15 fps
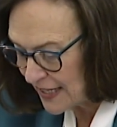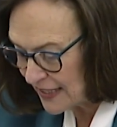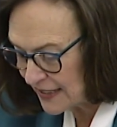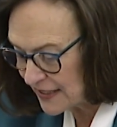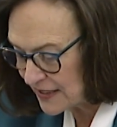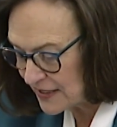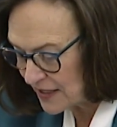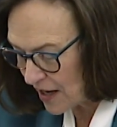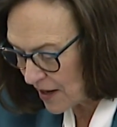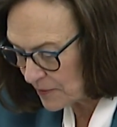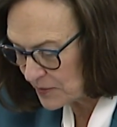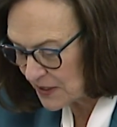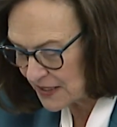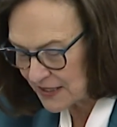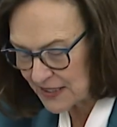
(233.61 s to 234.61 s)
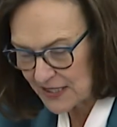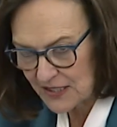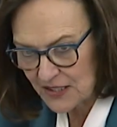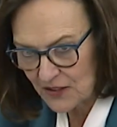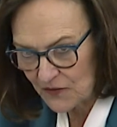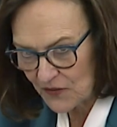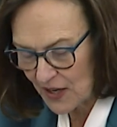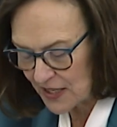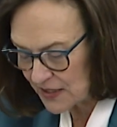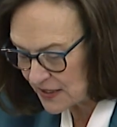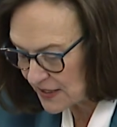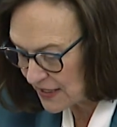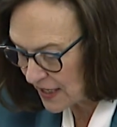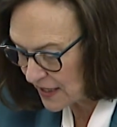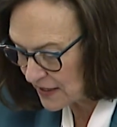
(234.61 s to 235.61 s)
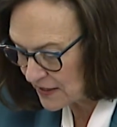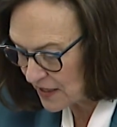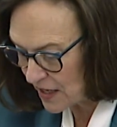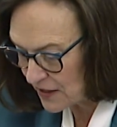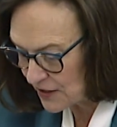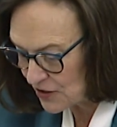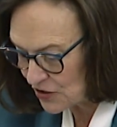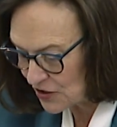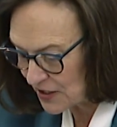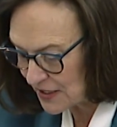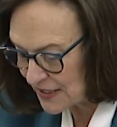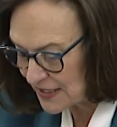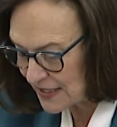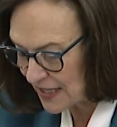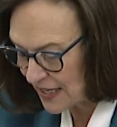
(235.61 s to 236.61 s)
in adopting these advanced technologies?